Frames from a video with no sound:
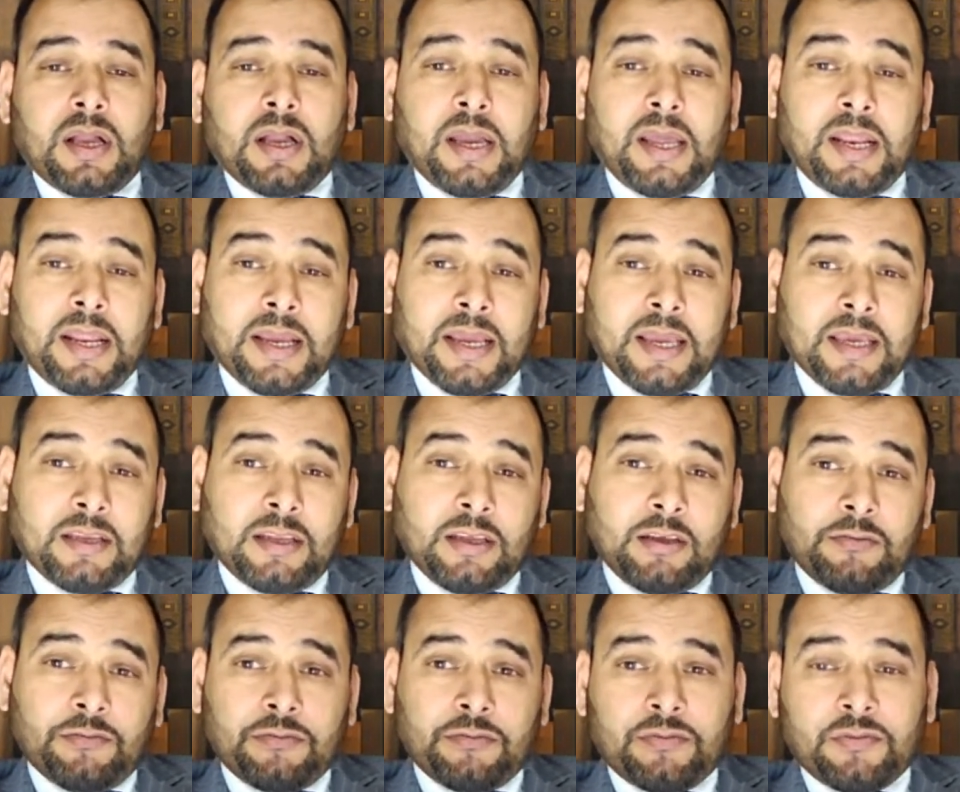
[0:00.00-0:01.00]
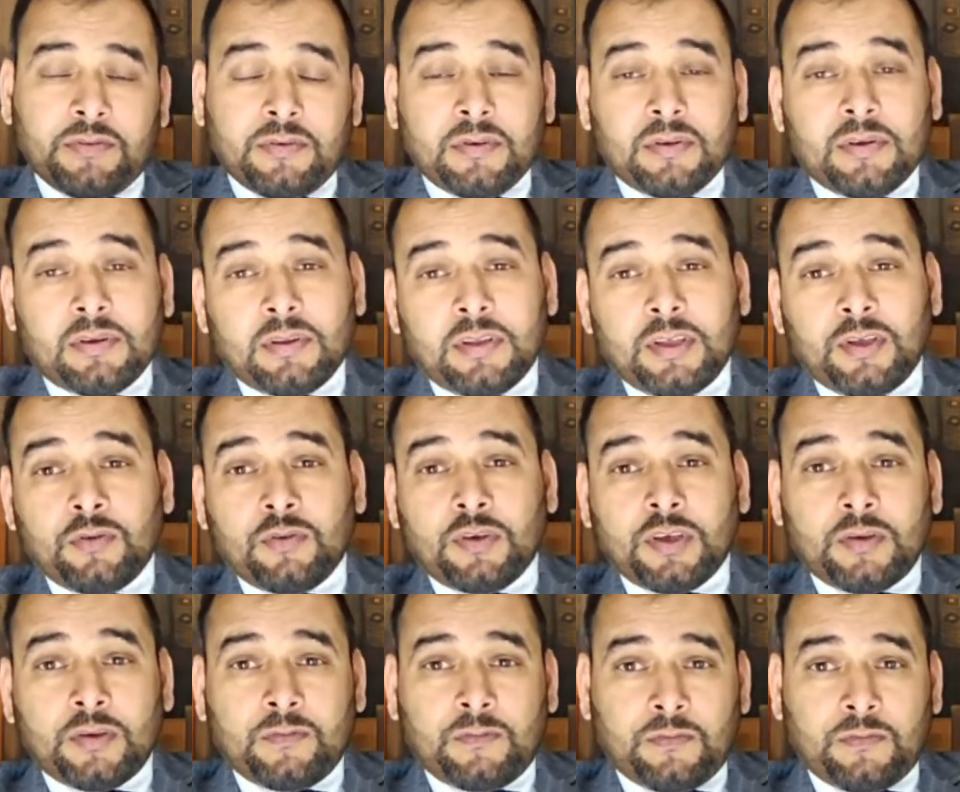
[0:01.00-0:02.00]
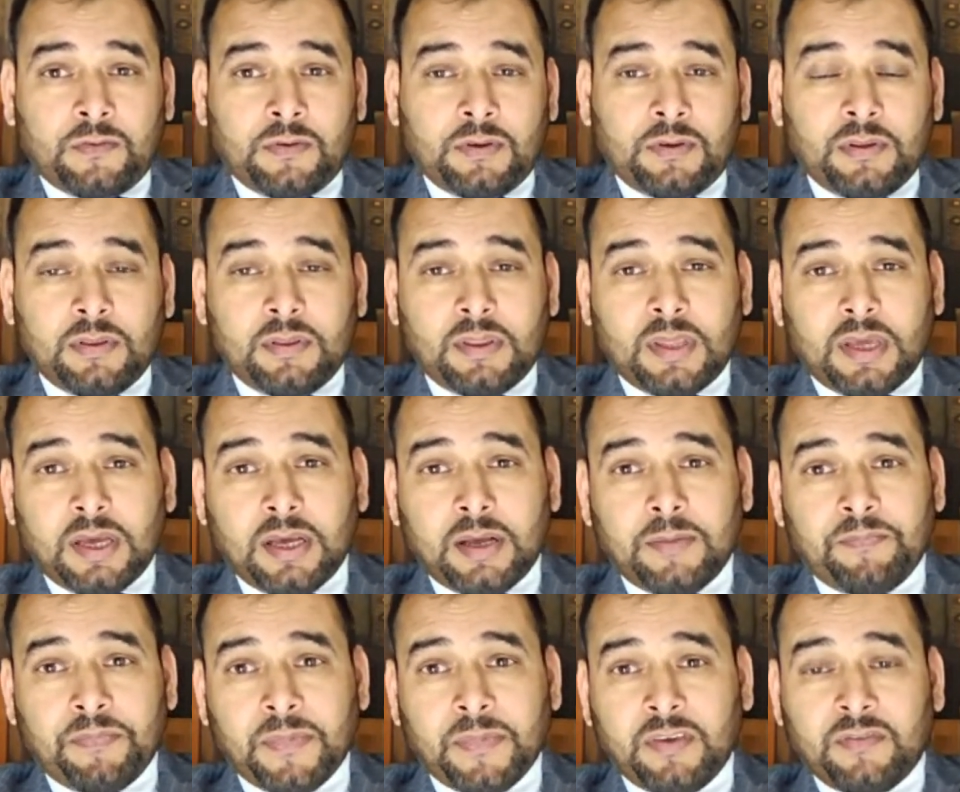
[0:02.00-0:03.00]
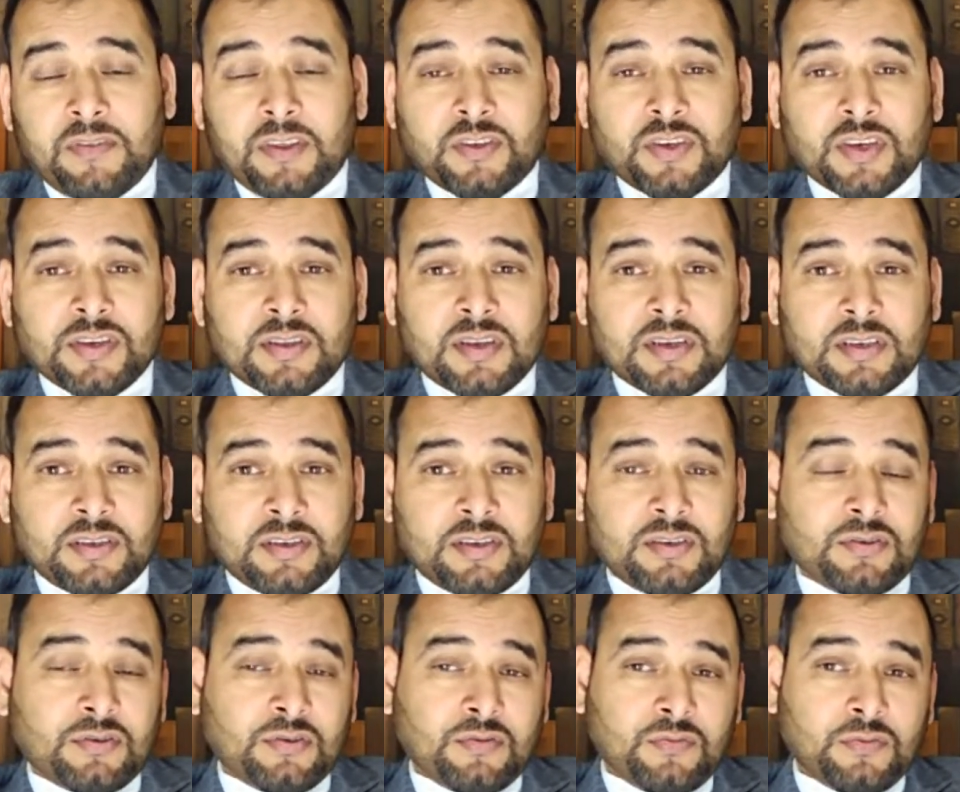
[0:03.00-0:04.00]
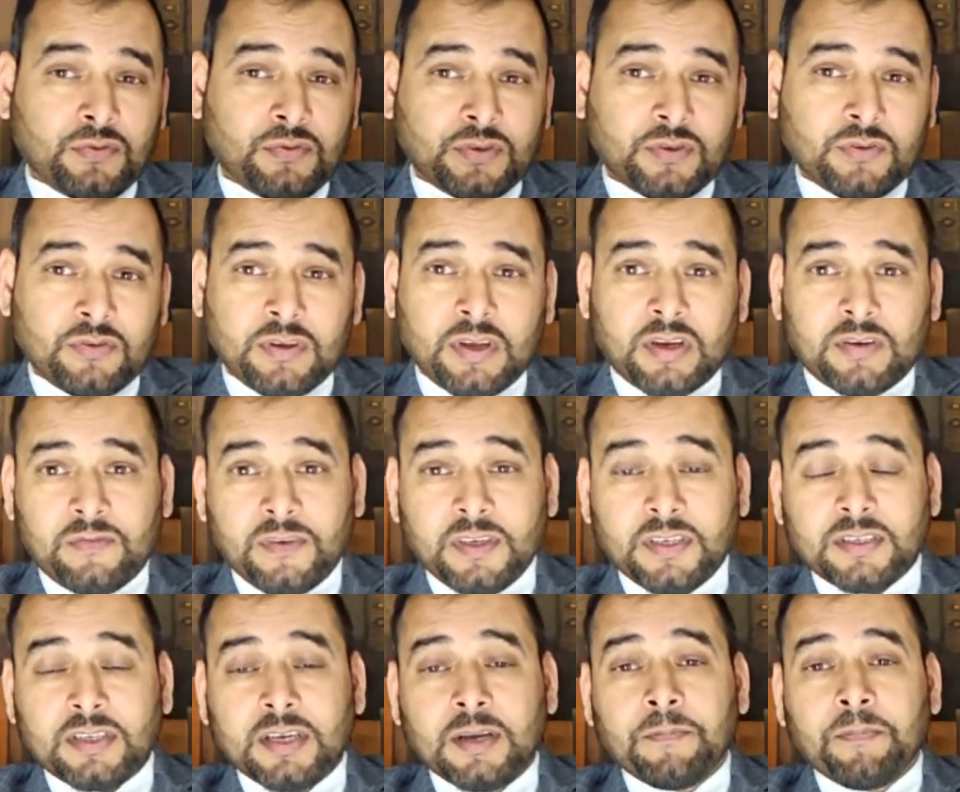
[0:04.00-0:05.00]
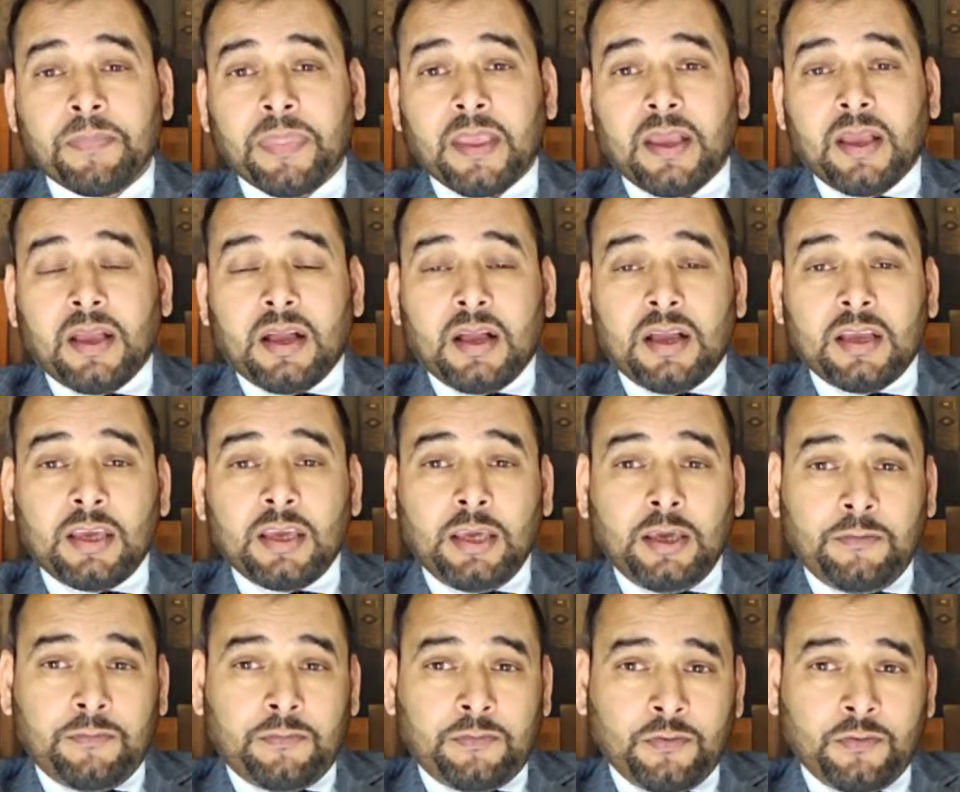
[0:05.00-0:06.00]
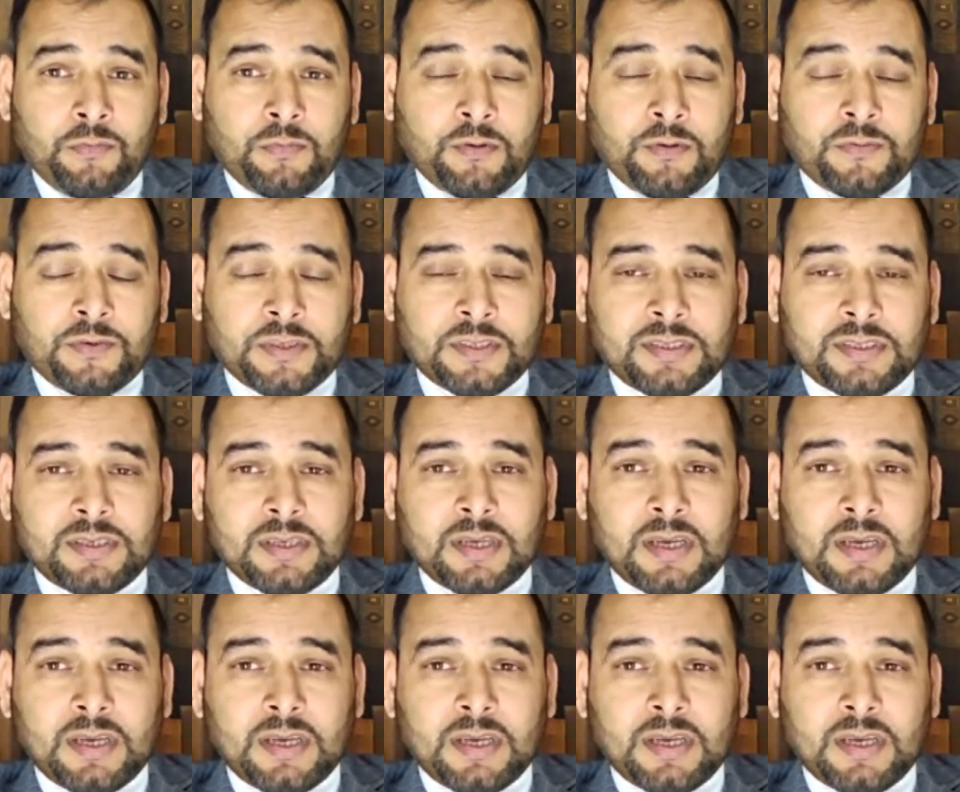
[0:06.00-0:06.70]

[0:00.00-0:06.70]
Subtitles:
And again, if you give if they change the decision, of course you get visa. If Home Office